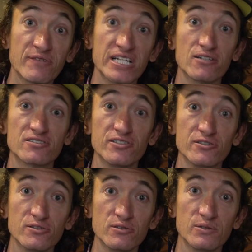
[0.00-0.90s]
videos
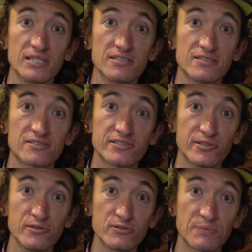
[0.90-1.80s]
do
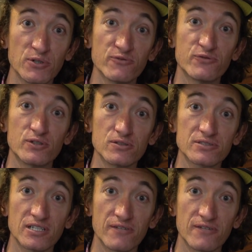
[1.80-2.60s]
2 spoonfuls